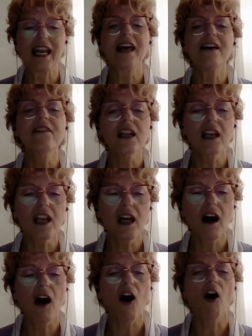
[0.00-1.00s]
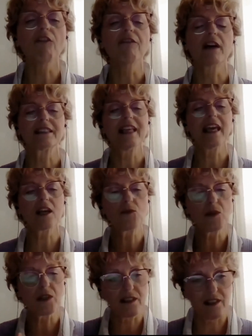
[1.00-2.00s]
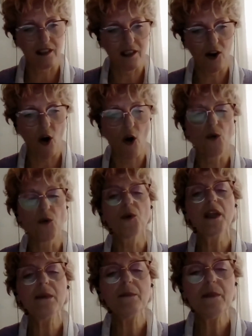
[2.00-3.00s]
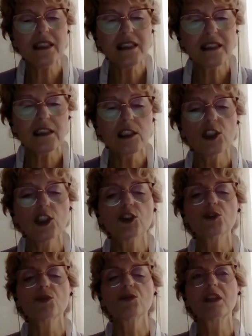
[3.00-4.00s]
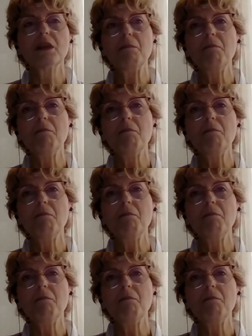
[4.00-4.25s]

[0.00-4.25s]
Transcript: level of adequacy of women to the